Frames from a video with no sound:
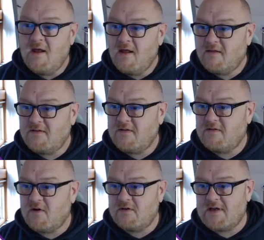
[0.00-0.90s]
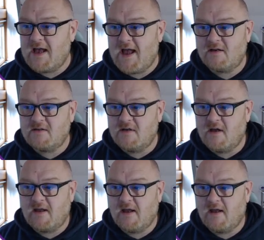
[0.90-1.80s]
This is going to act
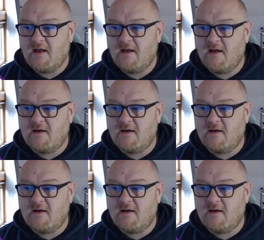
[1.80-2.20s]
like a